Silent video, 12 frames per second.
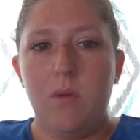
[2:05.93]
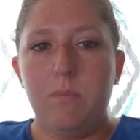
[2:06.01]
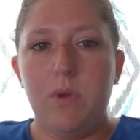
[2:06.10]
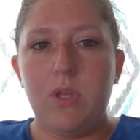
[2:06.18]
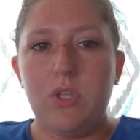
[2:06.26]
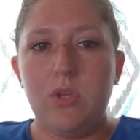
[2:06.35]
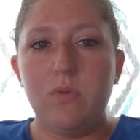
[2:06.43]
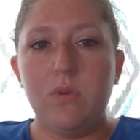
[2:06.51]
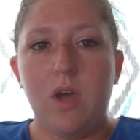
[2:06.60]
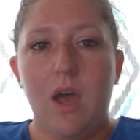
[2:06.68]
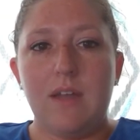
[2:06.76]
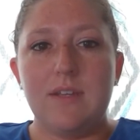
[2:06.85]
But you,
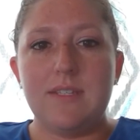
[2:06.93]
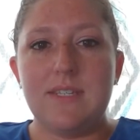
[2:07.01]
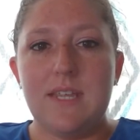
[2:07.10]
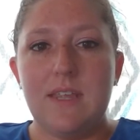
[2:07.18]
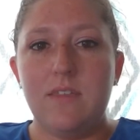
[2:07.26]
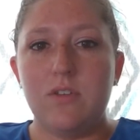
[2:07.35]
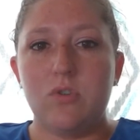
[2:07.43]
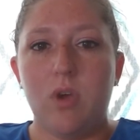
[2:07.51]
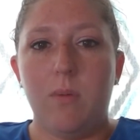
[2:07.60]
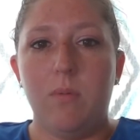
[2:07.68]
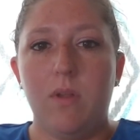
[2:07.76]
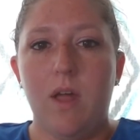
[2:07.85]
God, see the
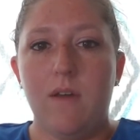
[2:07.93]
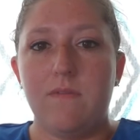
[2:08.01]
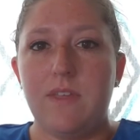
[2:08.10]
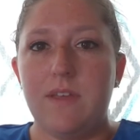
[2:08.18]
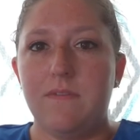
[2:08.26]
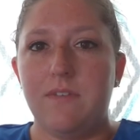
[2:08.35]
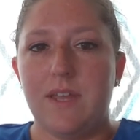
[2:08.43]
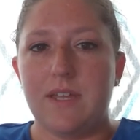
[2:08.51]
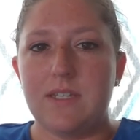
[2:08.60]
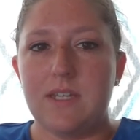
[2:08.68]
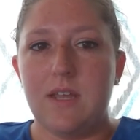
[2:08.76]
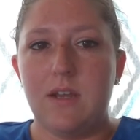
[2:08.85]
trouble of the
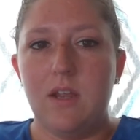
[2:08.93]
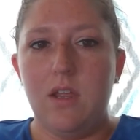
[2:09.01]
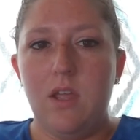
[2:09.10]
afflicted.